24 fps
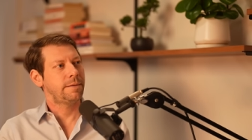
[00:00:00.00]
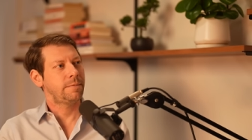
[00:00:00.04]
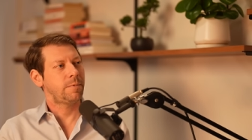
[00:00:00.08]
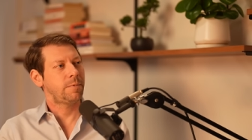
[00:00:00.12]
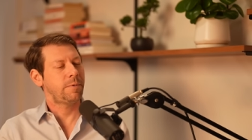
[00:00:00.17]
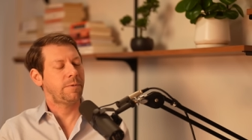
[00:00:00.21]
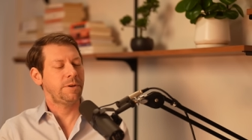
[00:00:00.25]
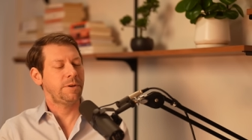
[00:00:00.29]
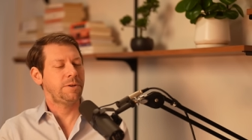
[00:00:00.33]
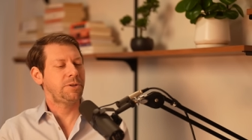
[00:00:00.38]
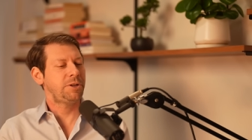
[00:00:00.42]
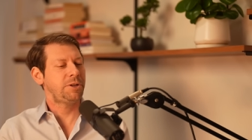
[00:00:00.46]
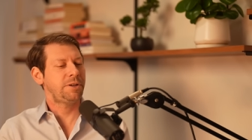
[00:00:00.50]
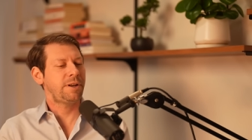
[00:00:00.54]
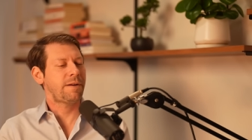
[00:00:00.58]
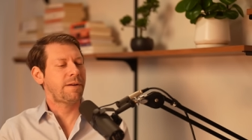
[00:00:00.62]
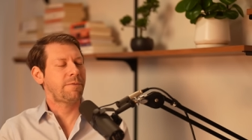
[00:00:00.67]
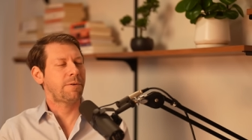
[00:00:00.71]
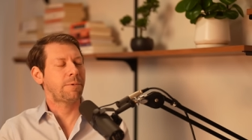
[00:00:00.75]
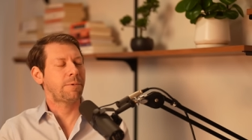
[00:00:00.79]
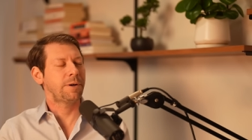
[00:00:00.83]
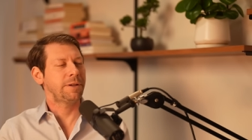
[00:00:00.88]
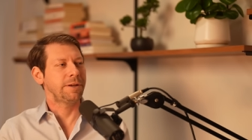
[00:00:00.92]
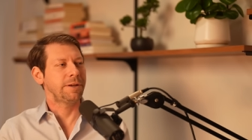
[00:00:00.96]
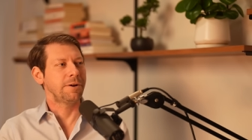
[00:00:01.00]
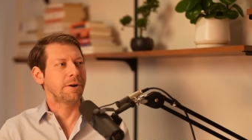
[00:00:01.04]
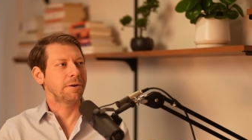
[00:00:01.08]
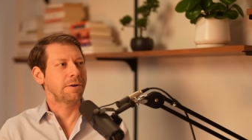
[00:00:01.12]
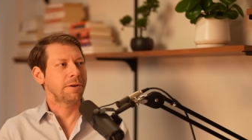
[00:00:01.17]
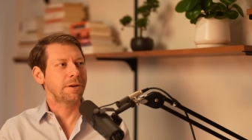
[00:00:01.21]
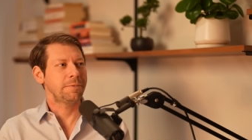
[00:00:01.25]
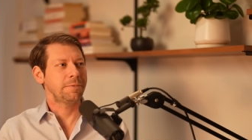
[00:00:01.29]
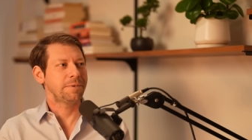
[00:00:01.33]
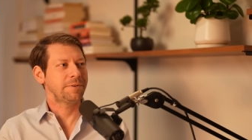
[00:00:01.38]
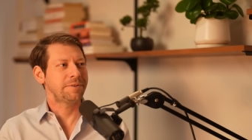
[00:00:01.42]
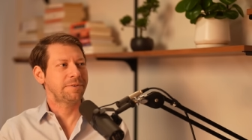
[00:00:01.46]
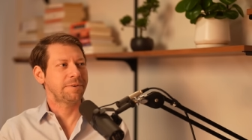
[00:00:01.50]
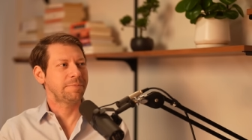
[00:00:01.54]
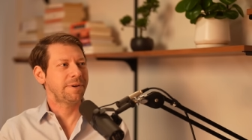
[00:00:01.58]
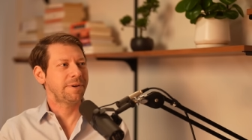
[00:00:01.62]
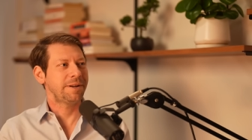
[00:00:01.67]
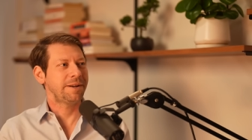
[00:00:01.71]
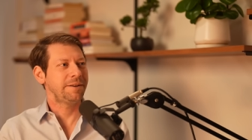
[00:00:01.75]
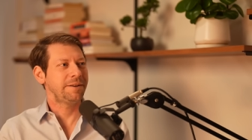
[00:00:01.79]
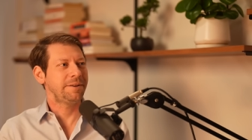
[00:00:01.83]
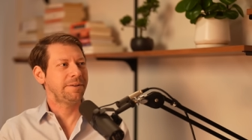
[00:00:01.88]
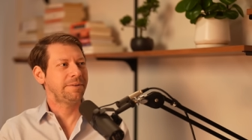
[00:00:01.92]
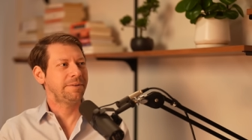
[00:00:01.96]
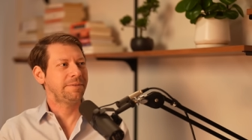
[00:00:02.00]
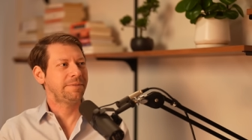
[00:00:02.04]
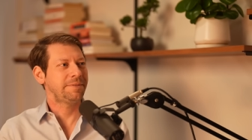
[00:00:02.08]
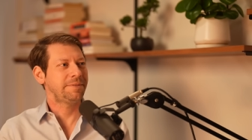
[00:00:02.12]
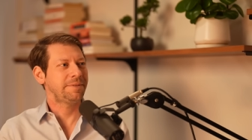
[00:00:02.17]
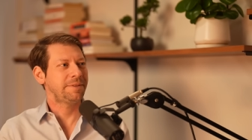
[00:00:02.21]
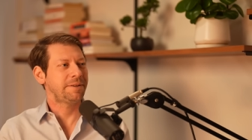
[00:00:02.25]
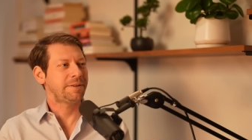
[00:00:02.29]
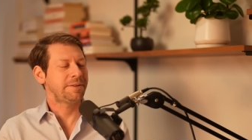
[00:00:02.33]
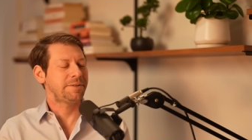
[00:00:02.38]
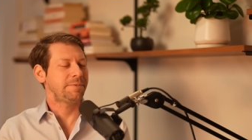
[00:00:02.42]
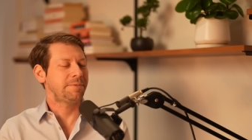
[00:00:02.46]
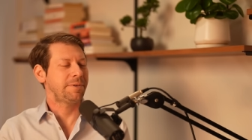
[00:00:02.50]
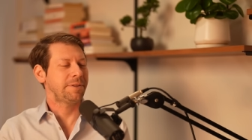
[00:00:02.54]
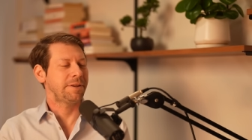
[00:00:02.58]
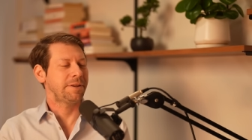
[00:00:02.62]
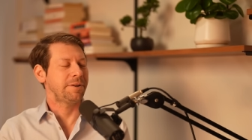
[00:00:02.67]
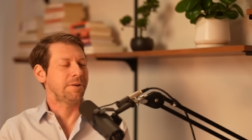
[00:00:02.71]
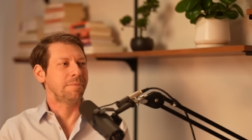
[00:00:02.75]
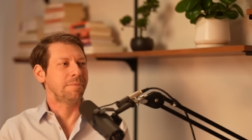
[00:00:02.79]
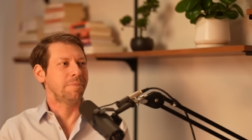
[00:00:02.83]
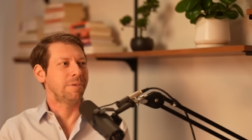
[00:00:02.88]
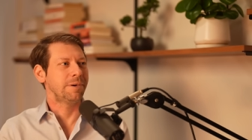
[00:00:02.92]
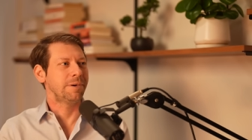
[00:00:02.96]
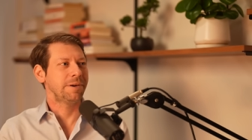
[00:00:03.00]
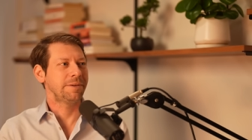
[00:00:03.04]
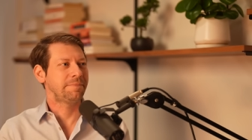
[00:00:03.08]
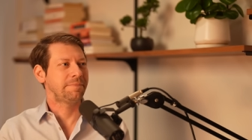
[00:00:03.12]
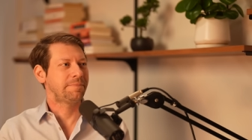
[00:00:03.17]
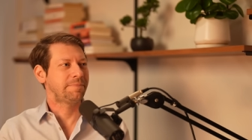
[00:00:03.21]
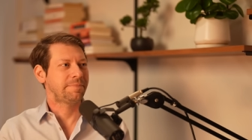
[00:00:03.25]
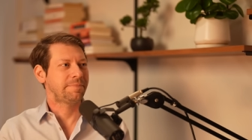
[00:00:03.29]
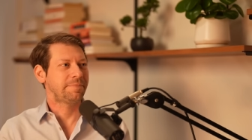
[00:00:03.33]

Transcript: well, you should never really argue with somebody, dude. There's really no point.